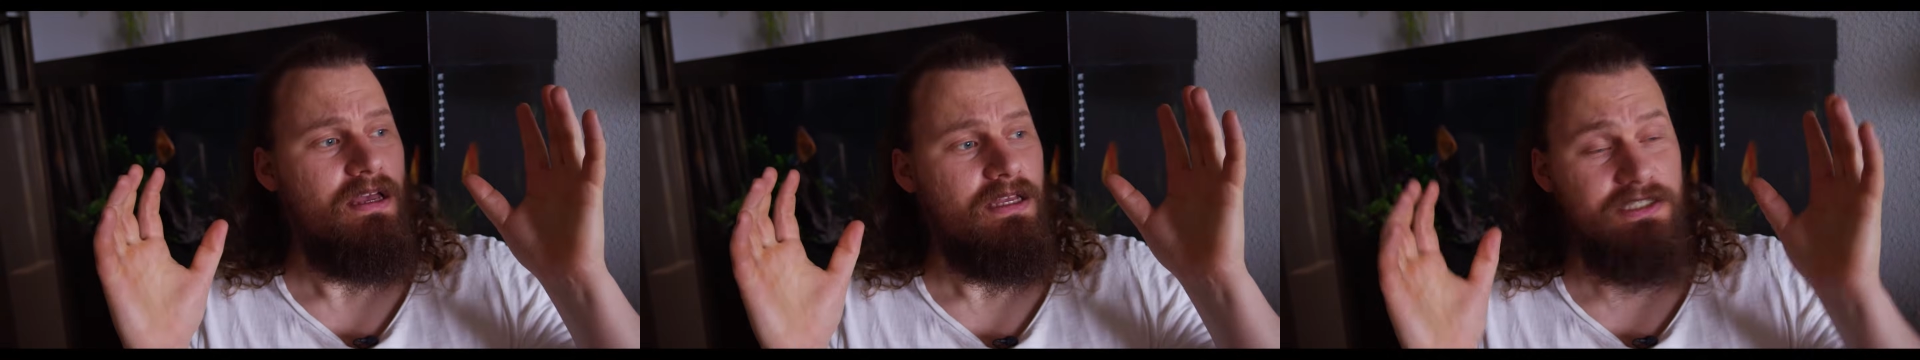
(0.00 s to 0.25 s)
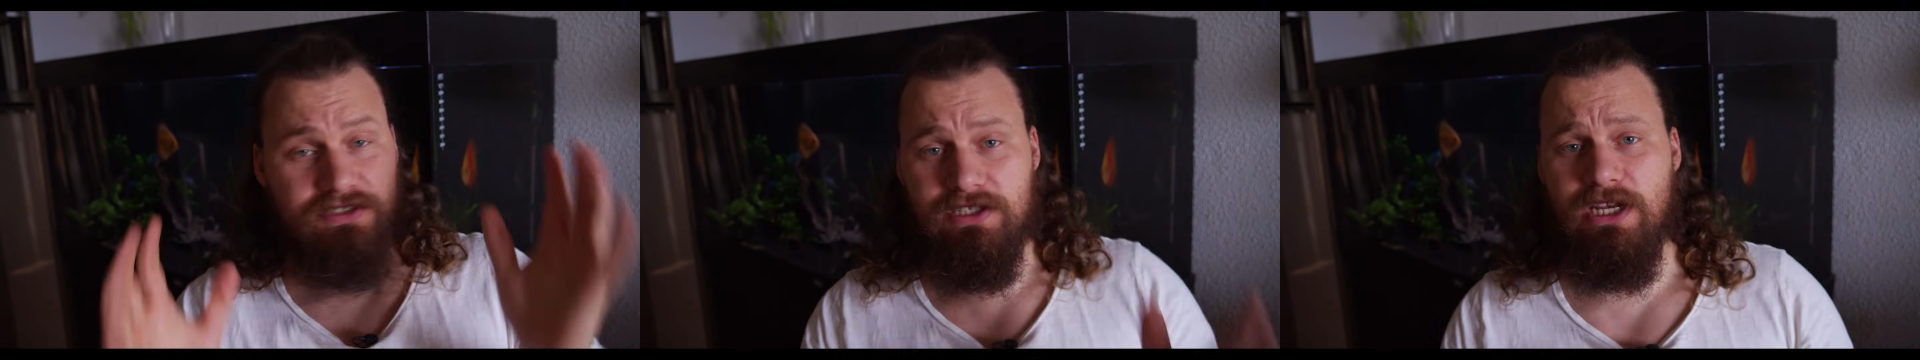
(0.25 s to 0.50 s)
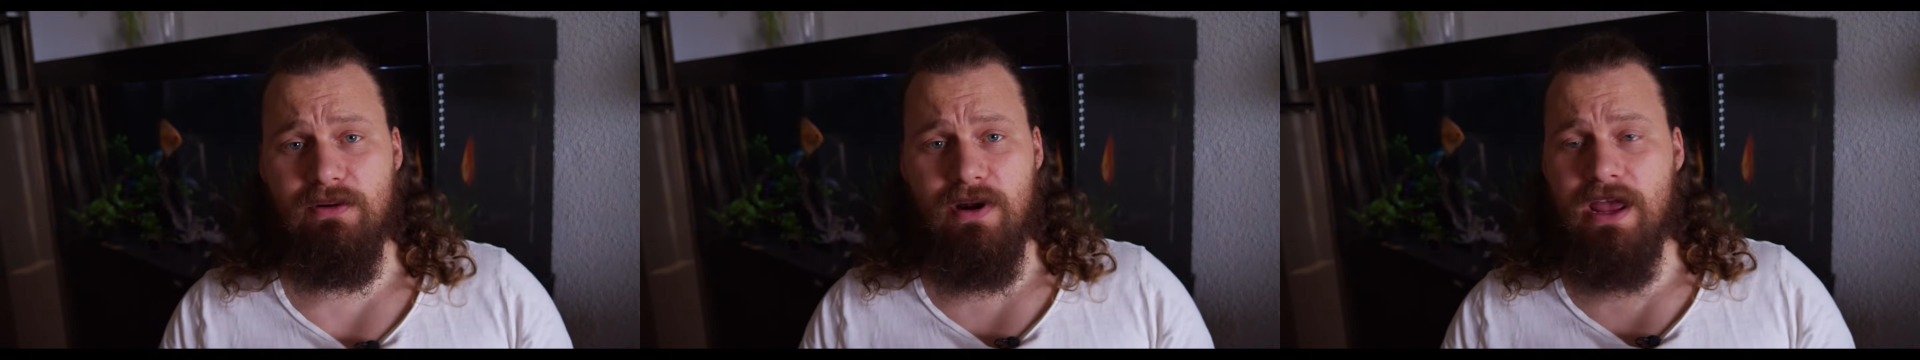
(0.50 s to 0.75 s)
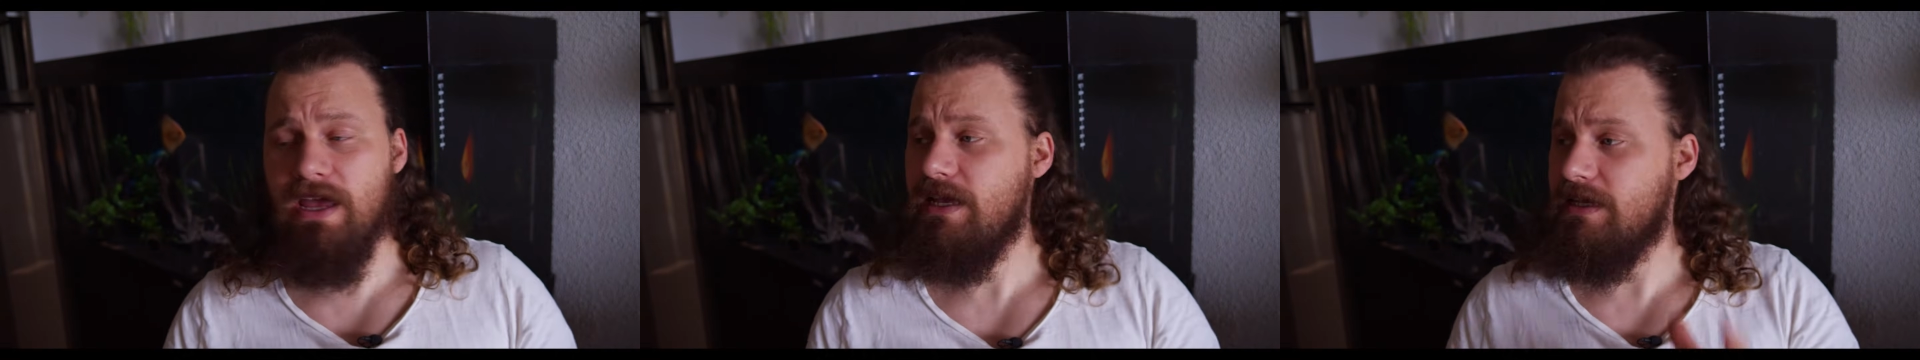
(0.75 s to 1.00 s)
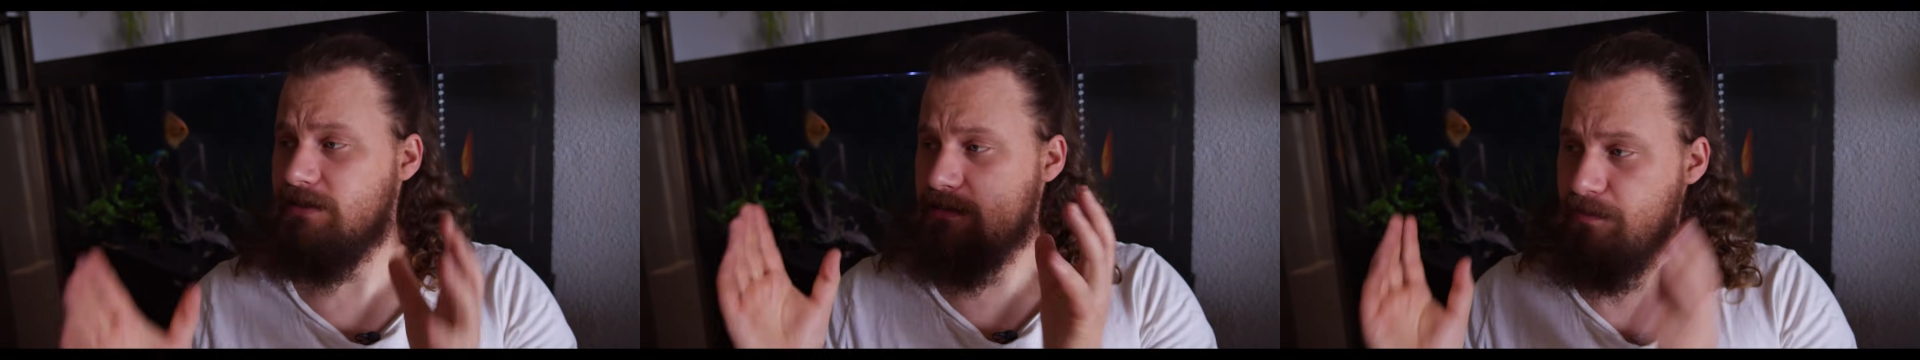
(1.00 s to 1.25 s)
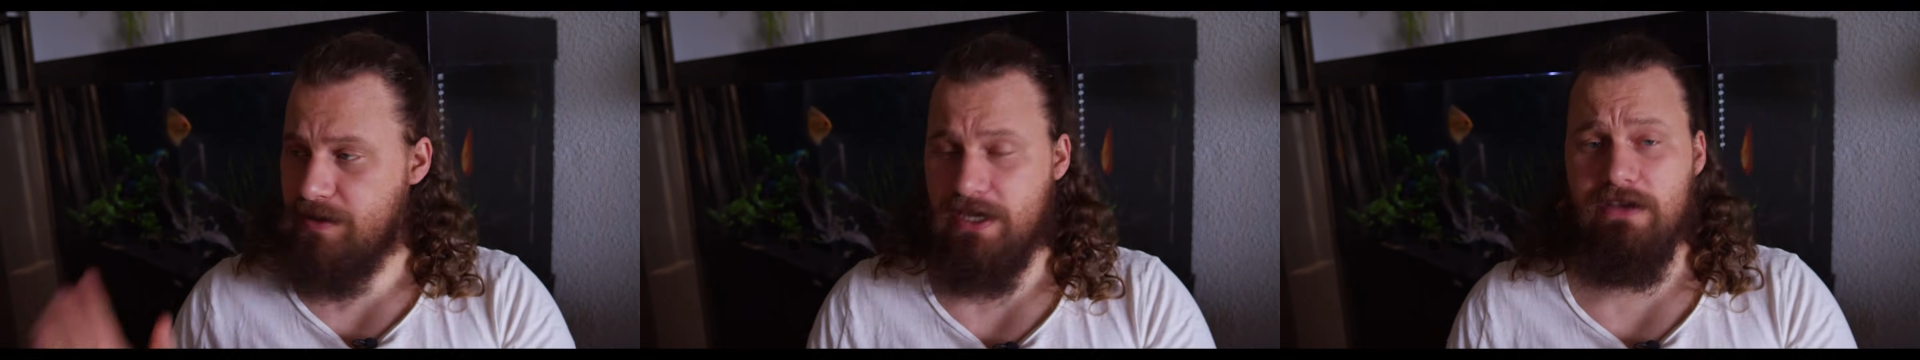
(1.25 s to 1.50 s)
the stingray is a
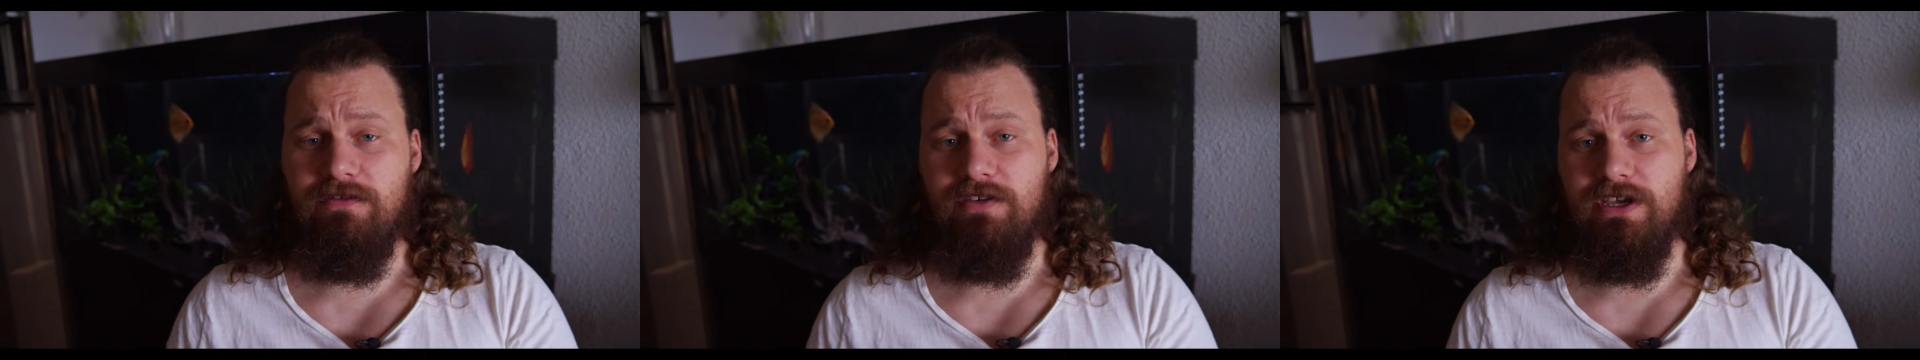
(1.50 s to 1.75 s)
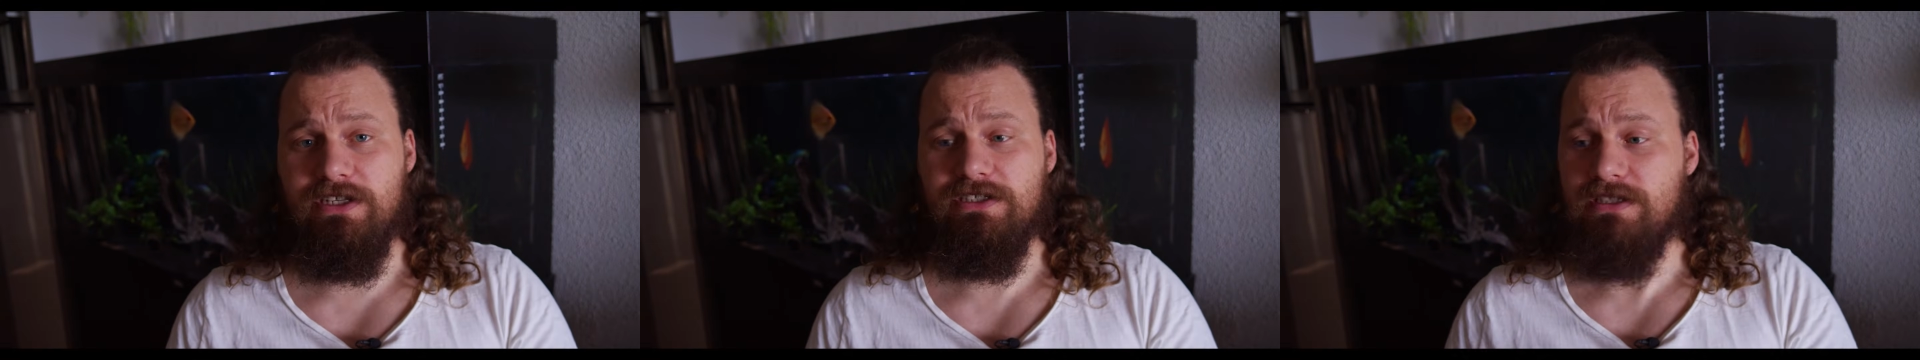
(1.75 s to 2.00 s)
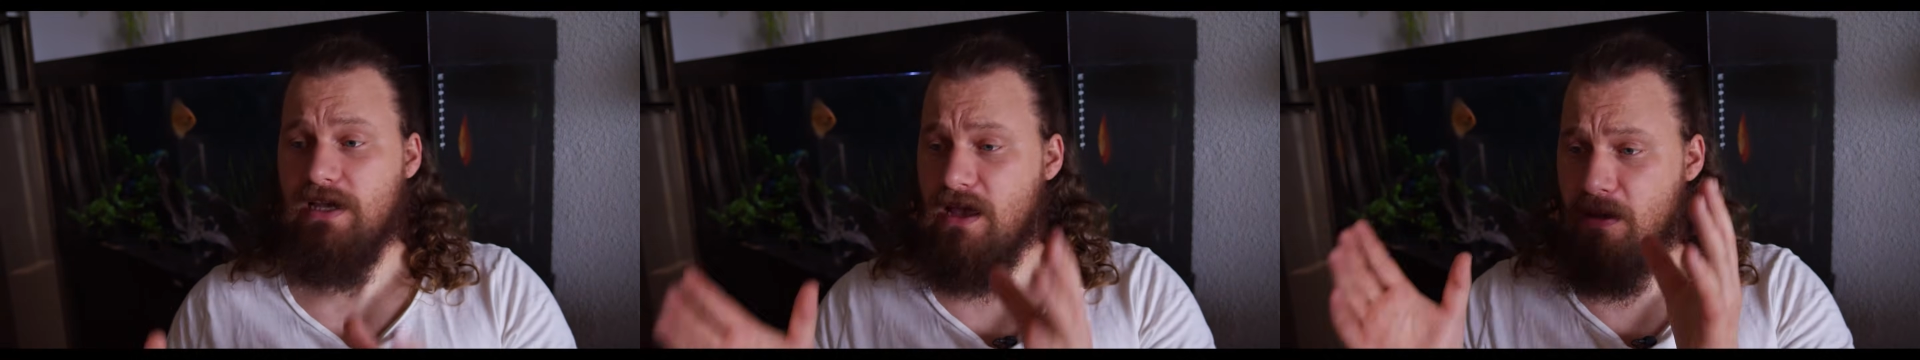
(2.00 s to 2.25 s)
big fish.